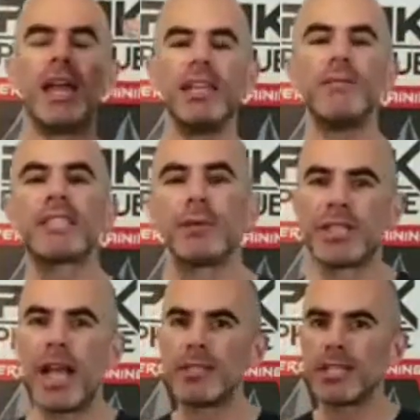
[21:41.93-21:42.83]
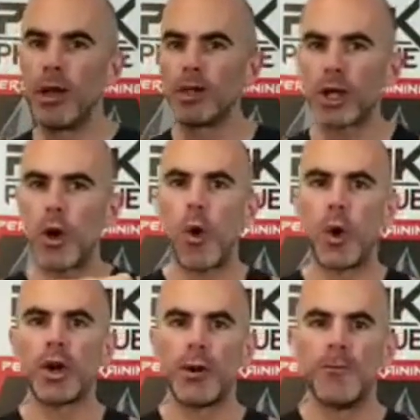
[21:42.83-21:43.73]
And even sometimes as low as a
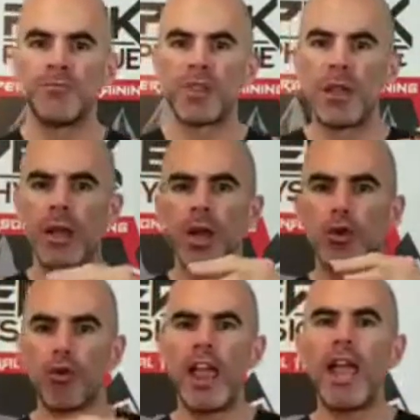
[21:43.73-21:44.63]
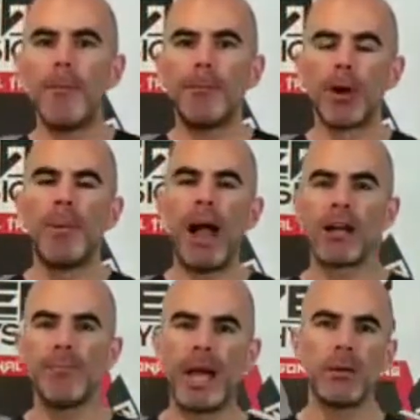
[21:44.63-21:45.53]
quarter gram per
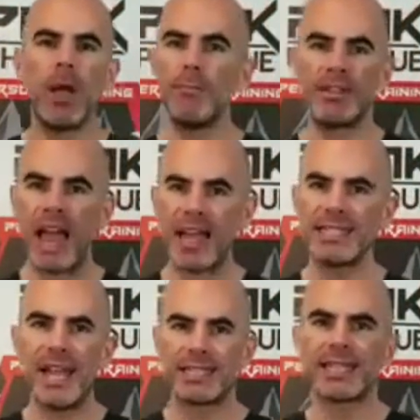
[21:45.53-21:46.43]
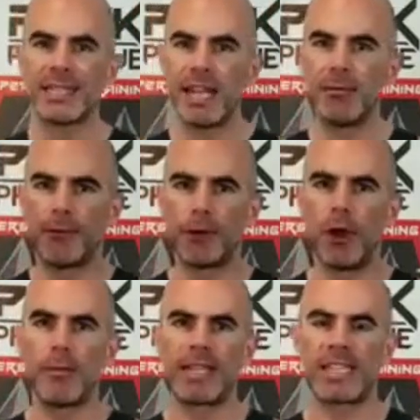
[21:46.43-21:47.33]
pound of body weight, but that is not sustainable for a
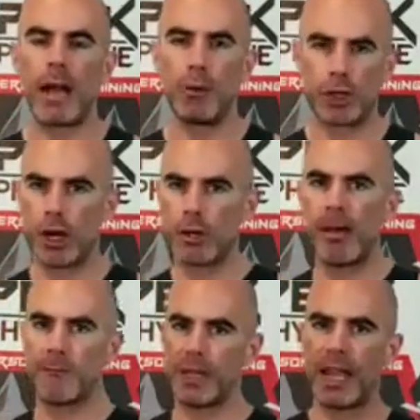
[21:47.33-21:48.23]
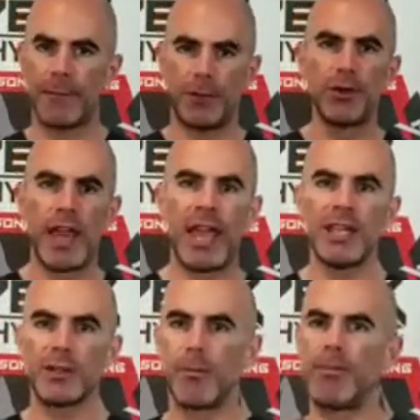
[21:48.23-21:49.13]
long amount of time. We're talking about for like a few
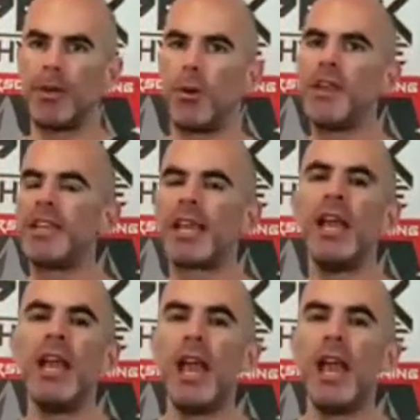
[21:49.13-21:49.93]
days or maybe a week.